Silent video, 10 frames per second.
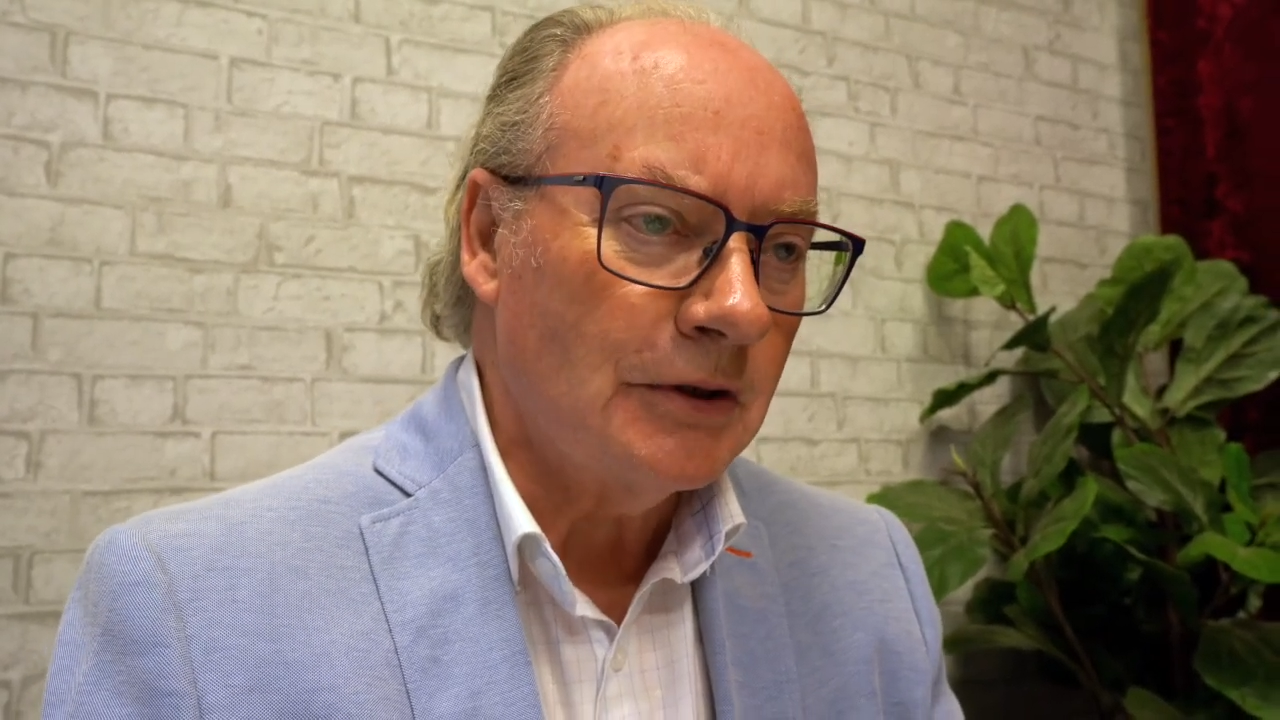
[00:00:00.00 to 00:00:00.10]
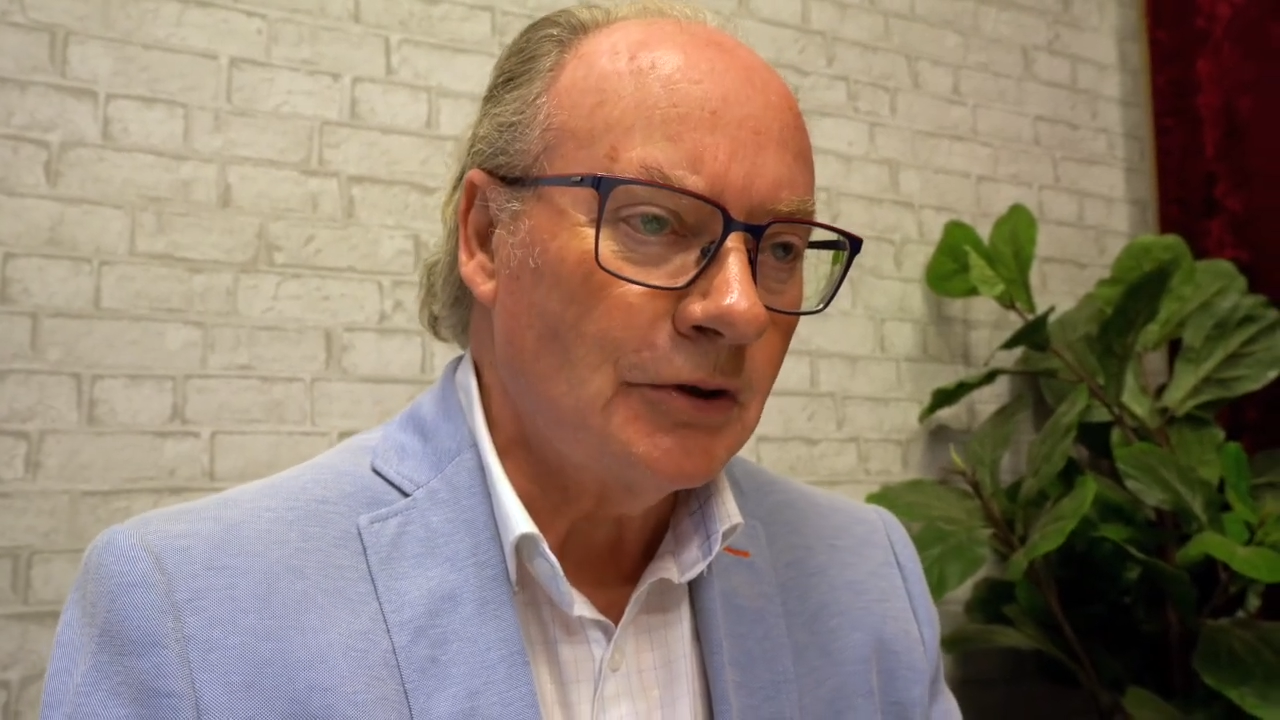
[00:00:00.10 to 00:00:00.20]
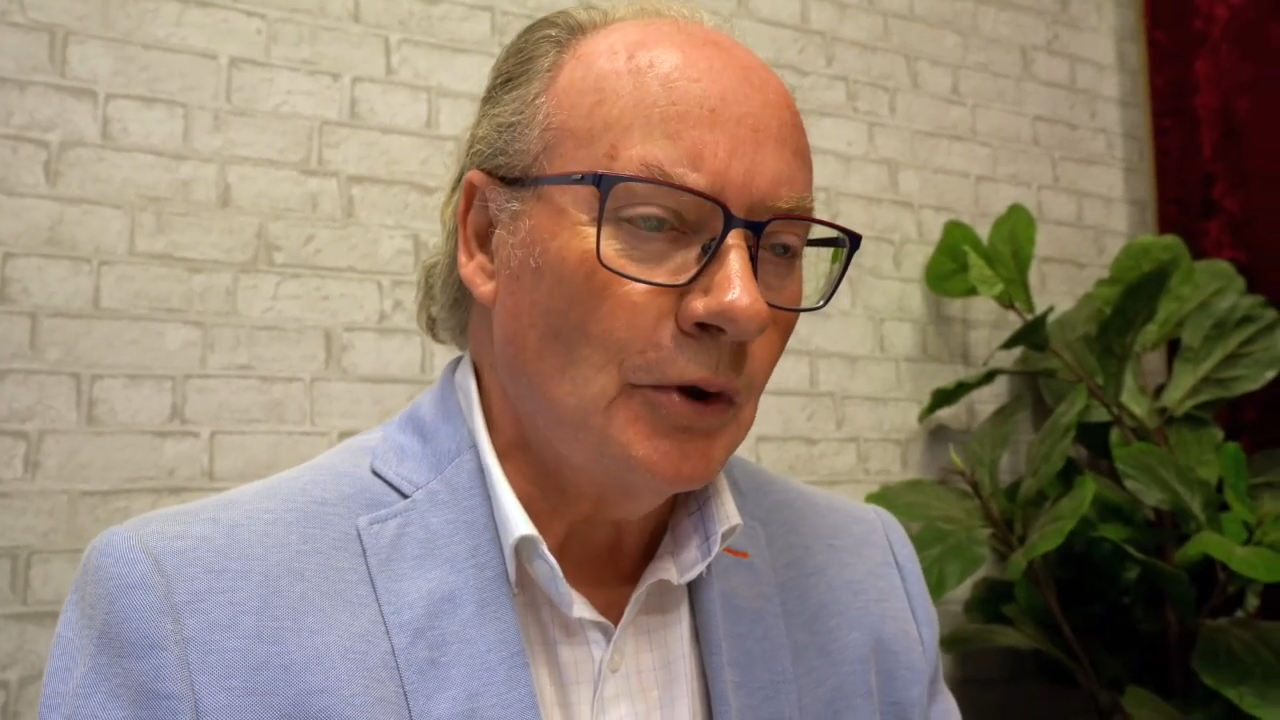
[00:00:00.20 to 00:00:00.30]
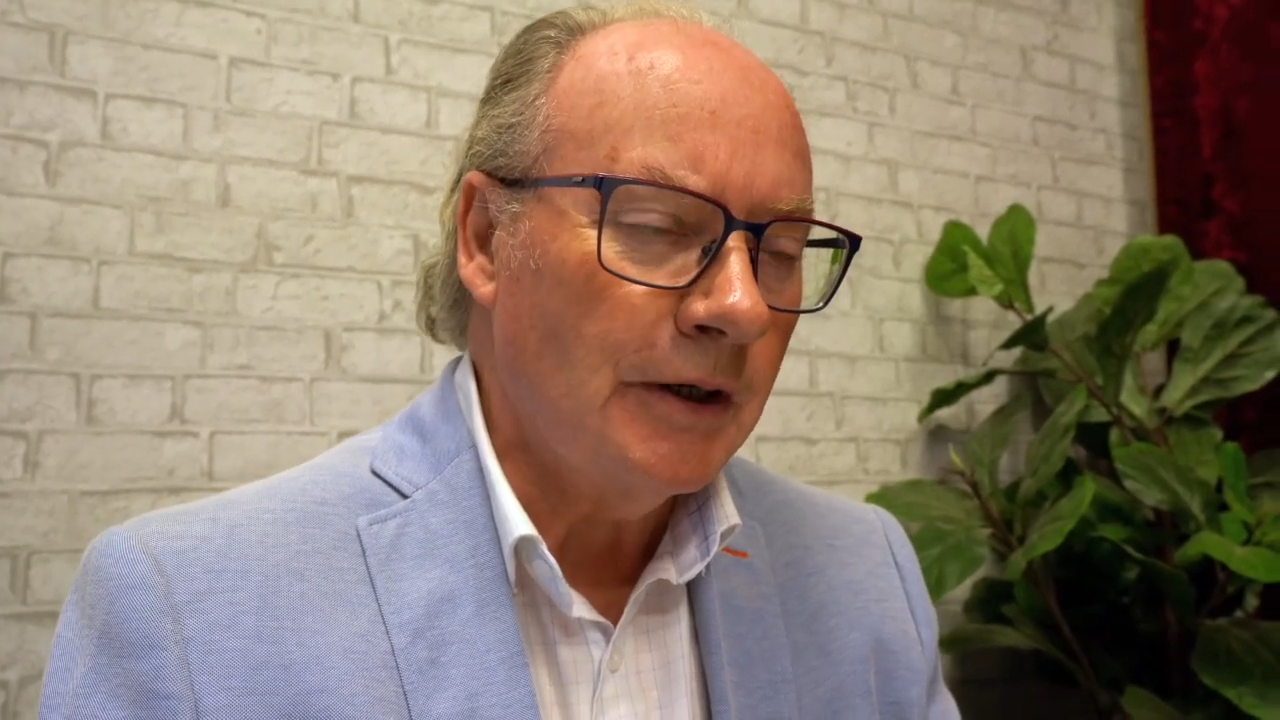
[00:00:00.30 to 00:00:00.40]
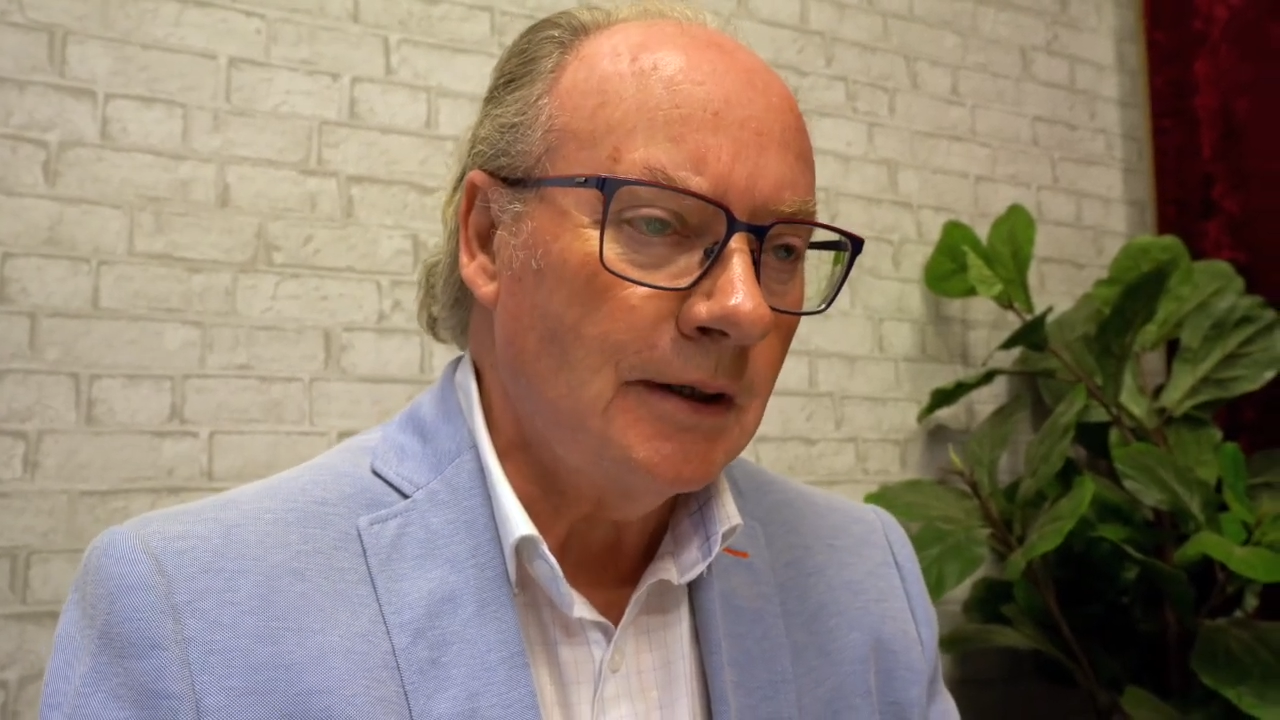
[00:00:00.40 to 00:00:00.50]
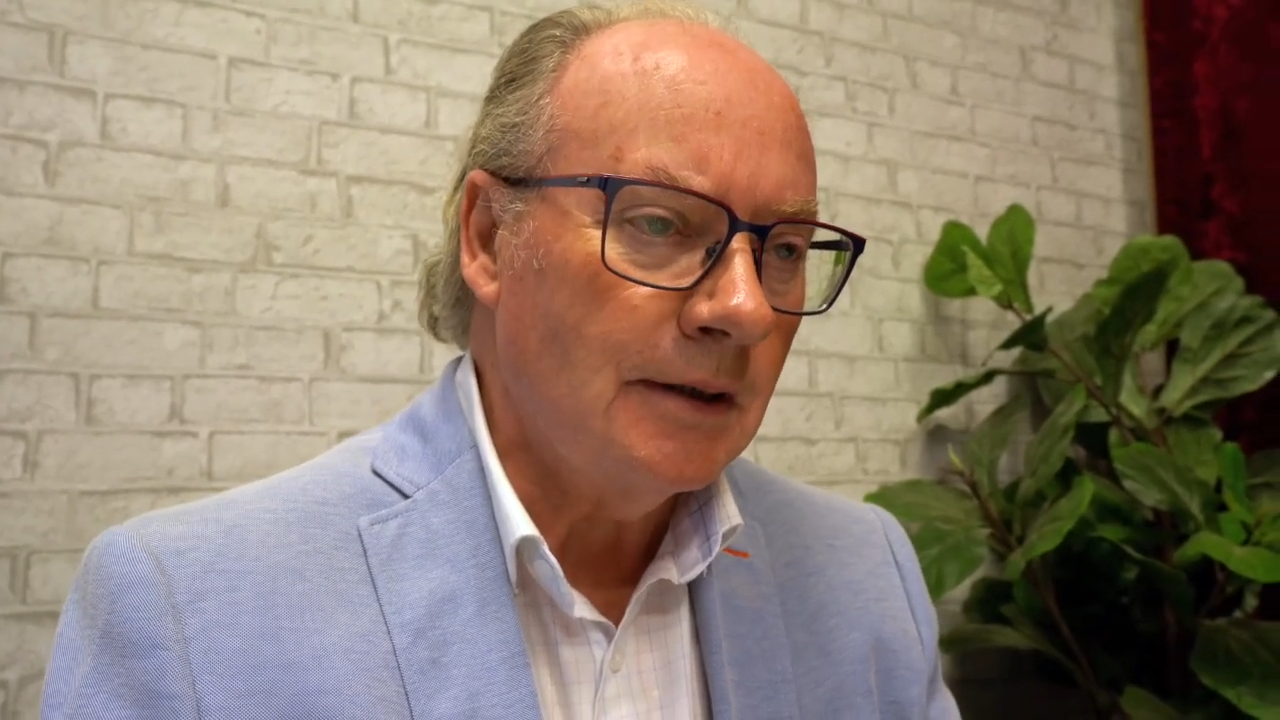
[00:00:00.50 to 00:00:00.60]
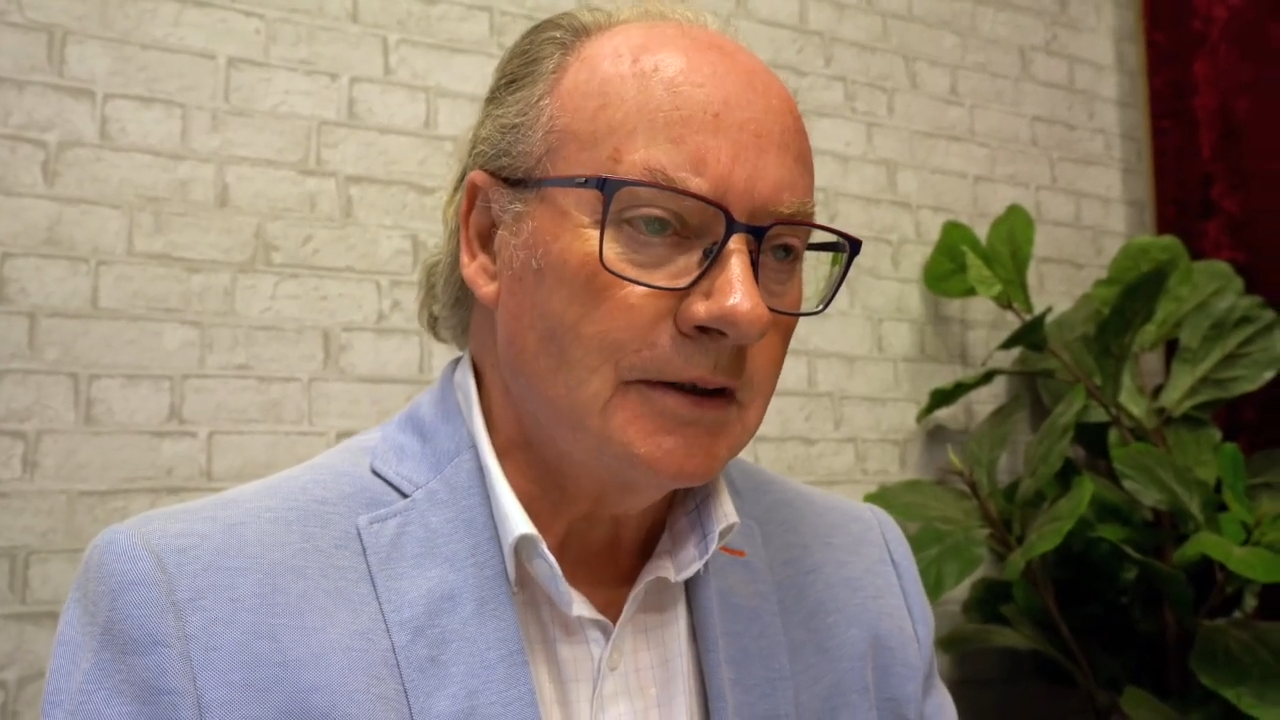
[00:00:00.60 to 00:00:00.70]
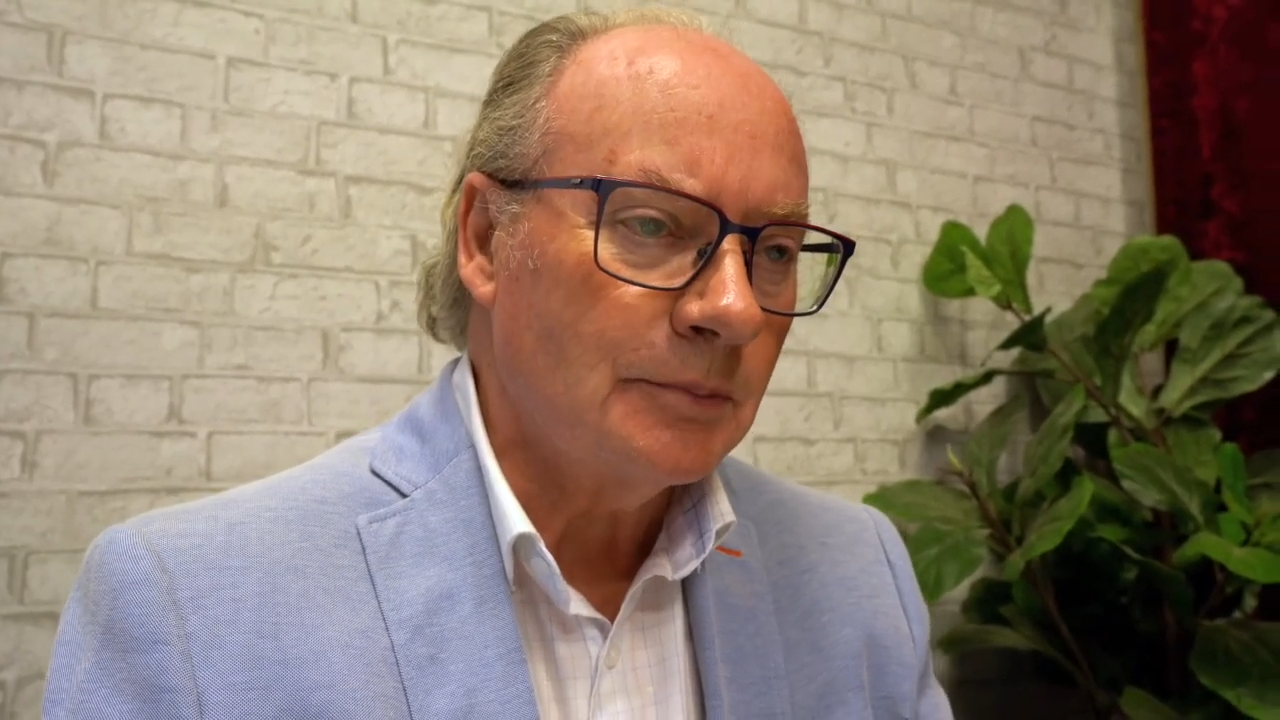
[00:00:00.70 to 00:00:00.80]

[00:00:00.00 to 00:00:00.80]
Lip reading: 20 years,